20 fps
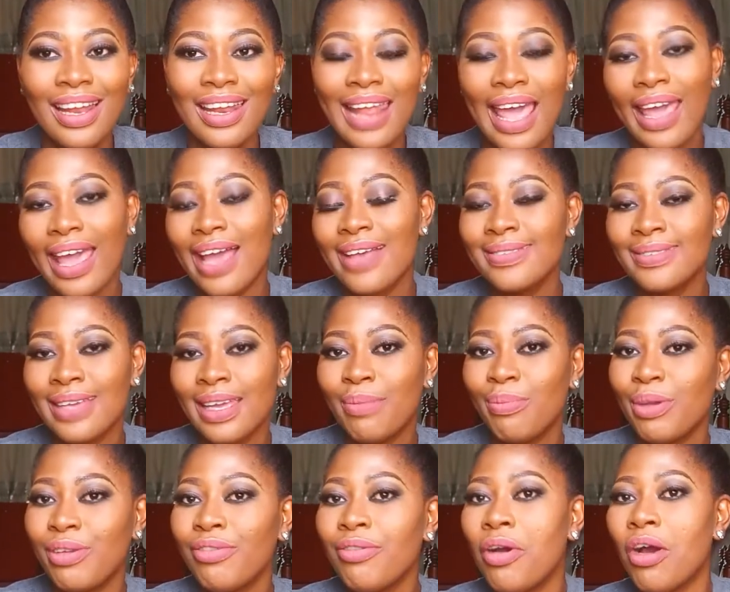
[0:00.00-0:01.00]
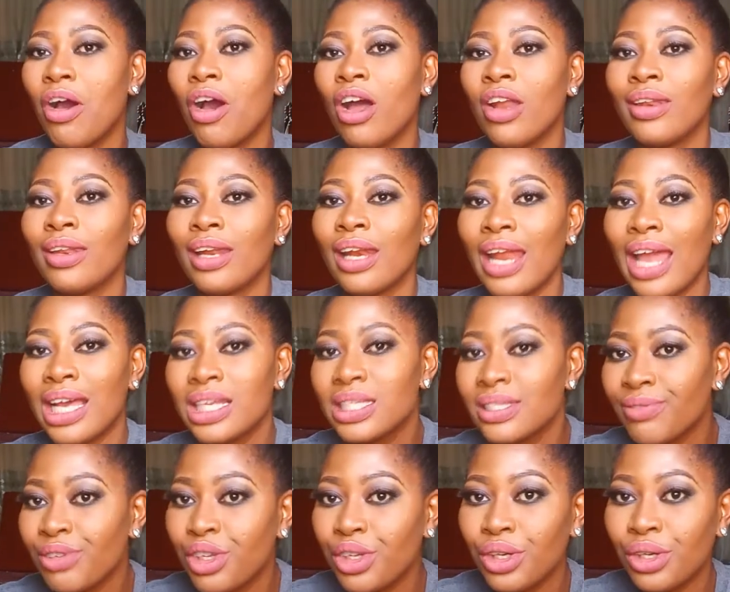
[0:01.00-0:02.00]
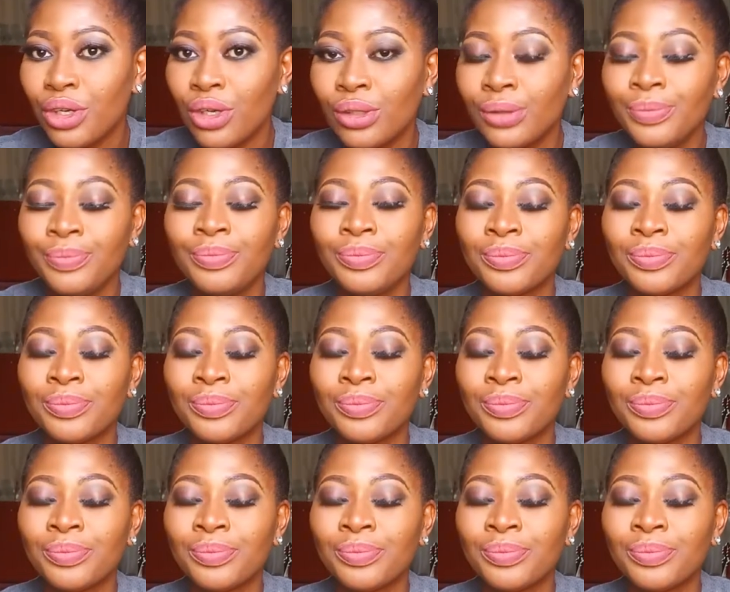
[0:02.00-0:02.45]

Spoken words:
Like I said before on the last video,